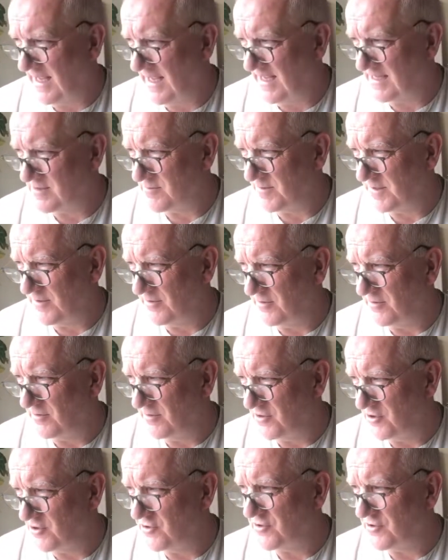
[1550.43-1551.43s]
as we all
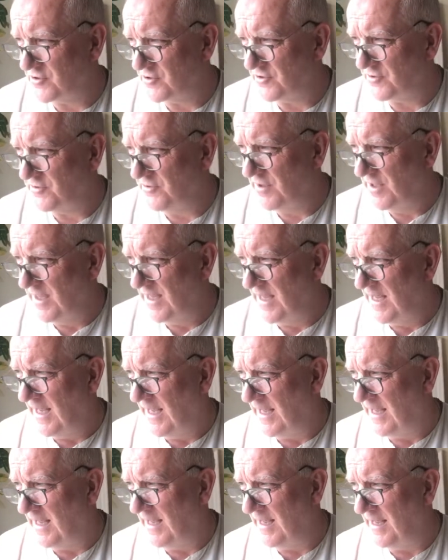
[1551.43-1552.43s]
should do
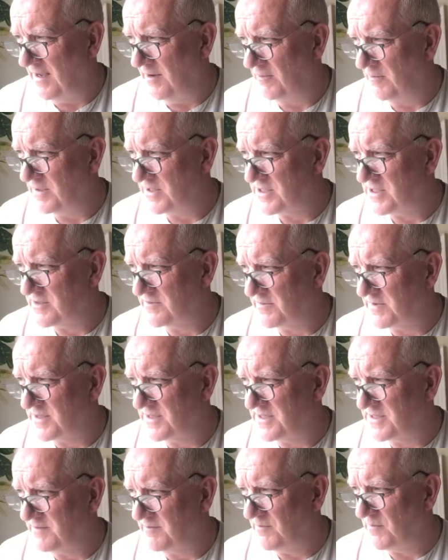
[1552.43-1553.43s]
when someone
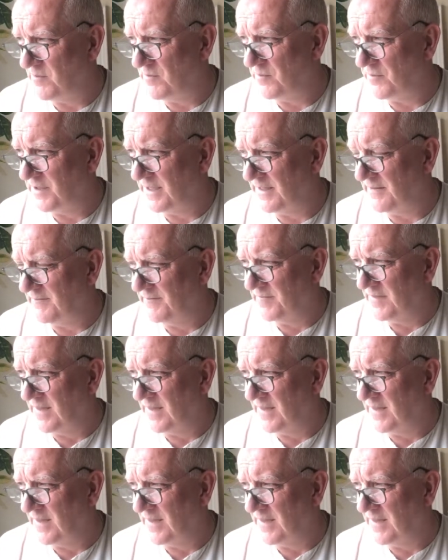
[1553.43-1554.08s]
is in mourning,